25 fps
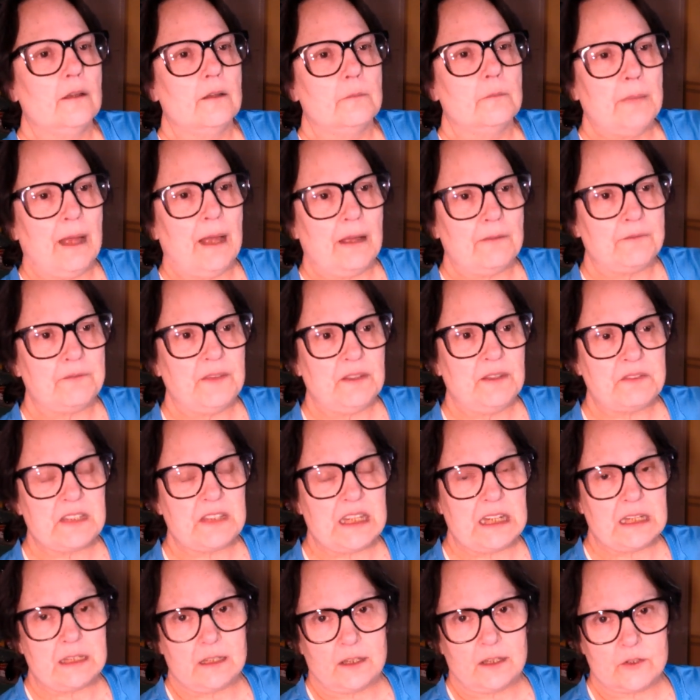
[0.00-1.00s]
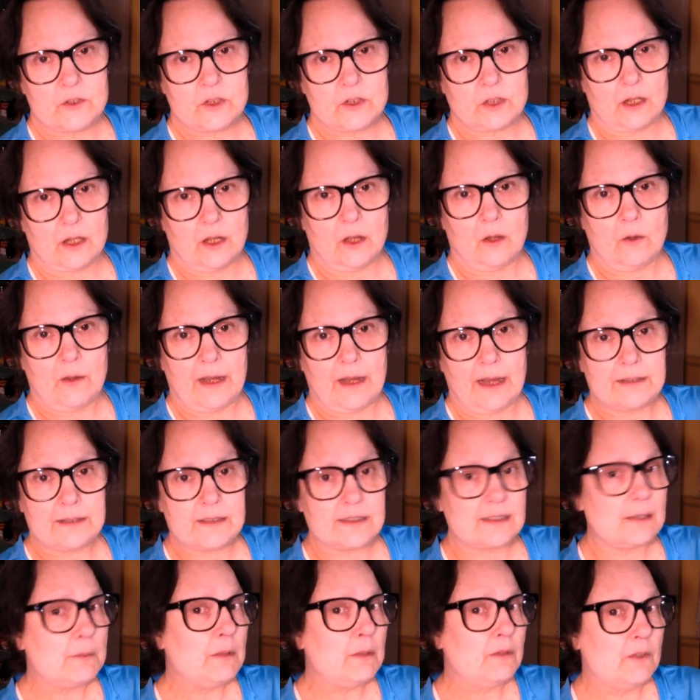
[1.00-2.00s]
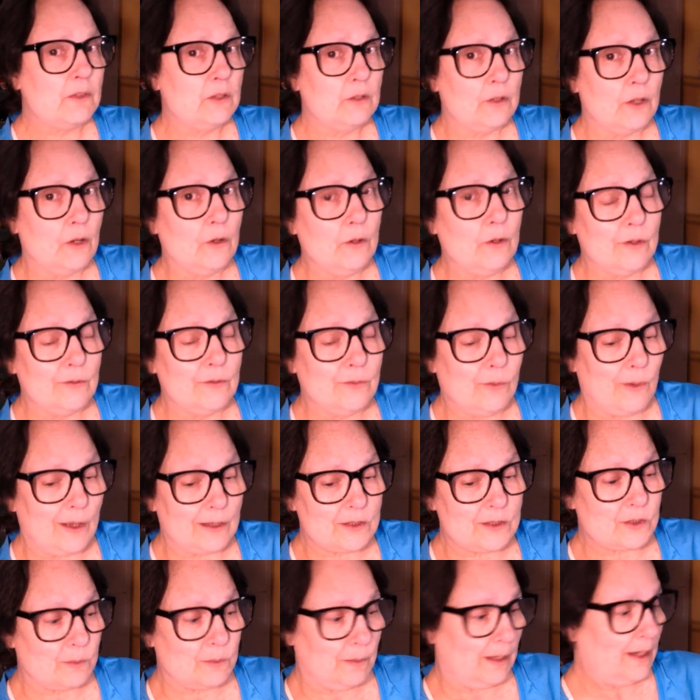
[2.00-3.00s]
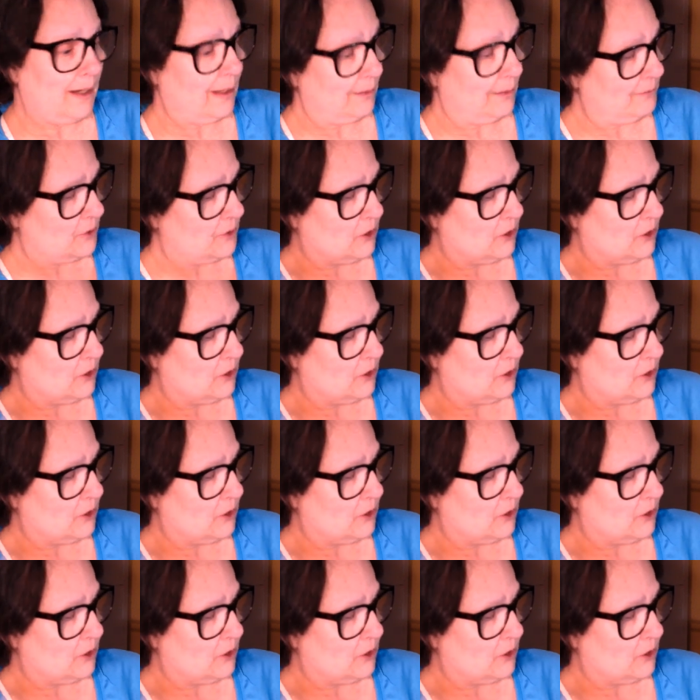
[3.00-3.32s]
about 15 years ago, as some of you know who have watched my